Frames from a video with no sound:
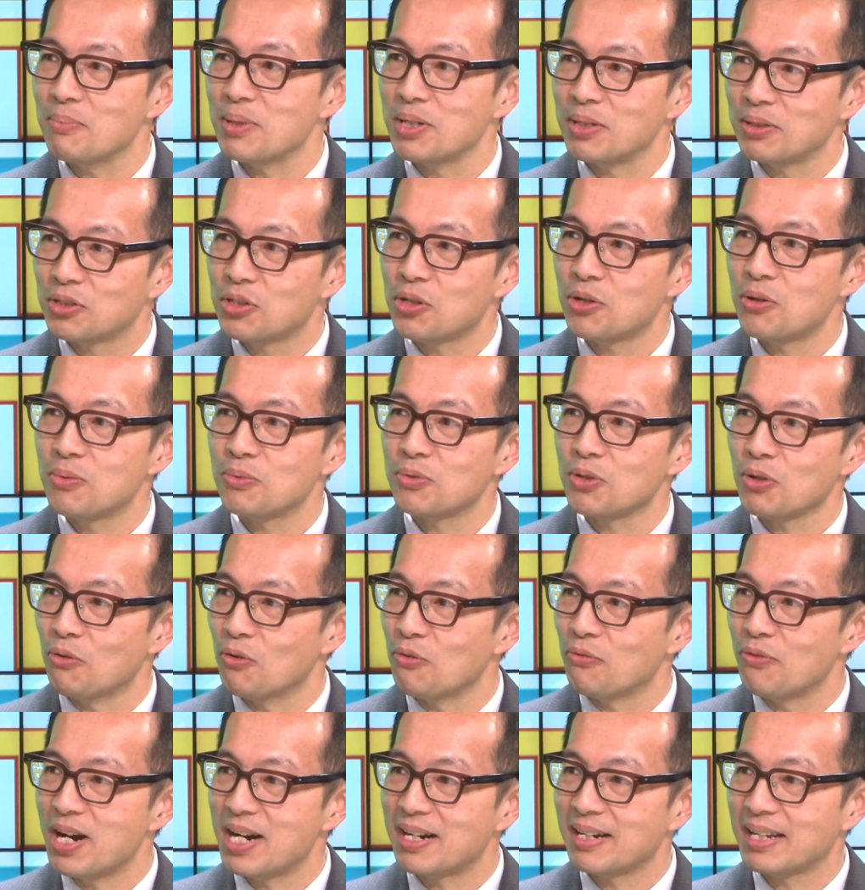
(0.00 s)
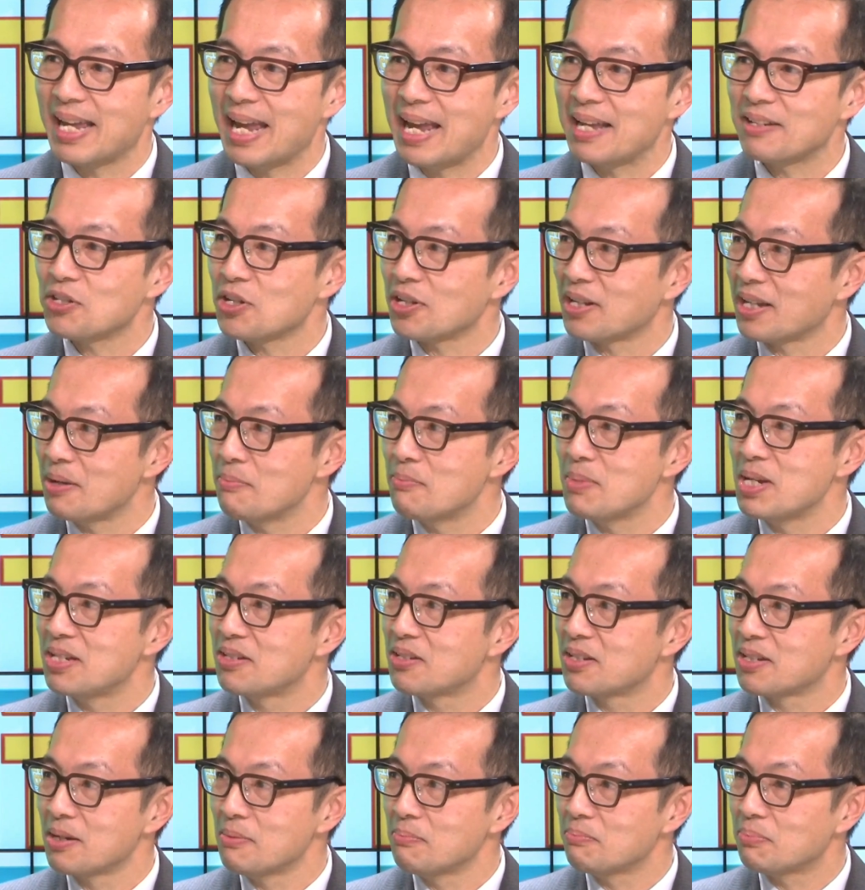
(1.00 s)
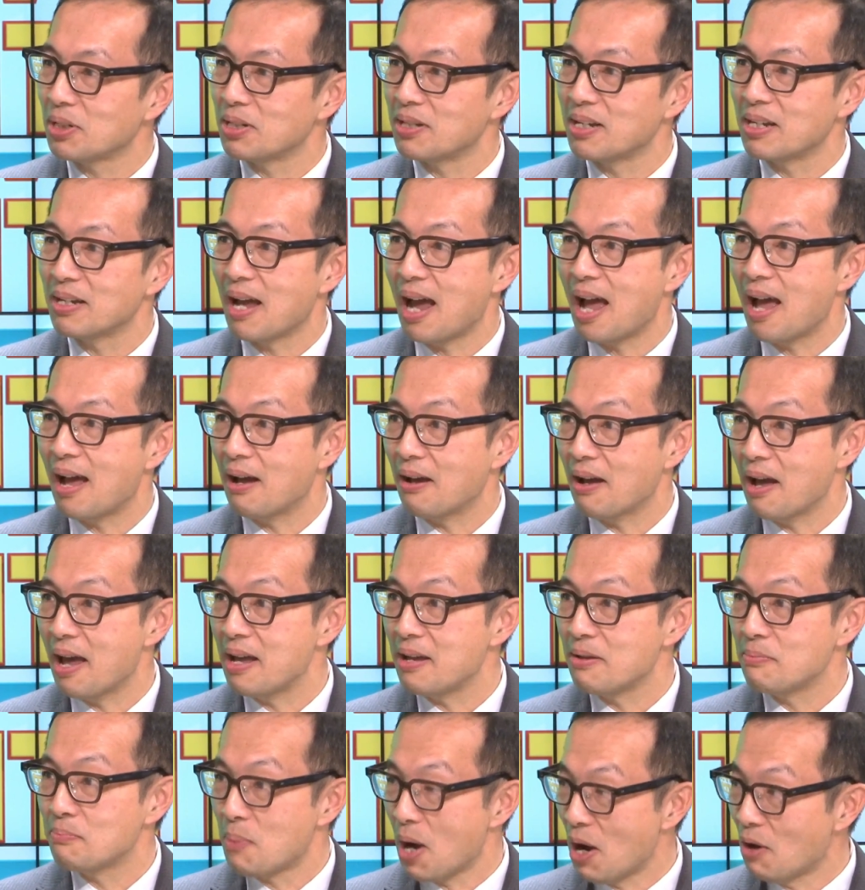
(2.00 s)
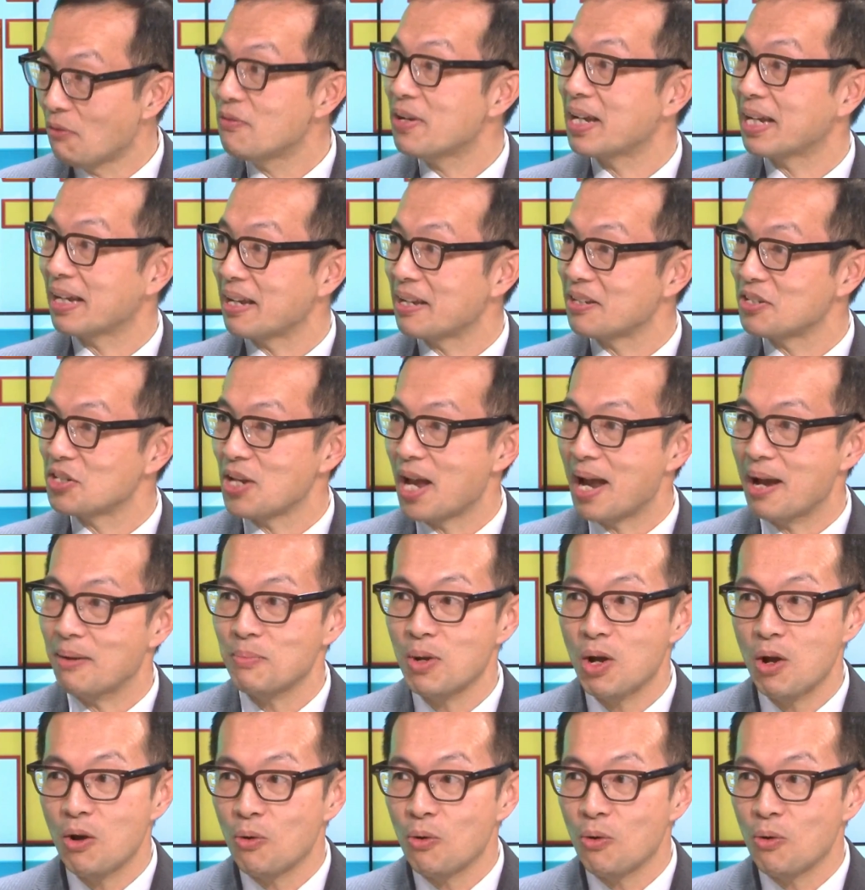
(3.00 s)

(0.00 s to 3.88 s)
in terms of ovarian cancer can be simply a, a pelvic exam,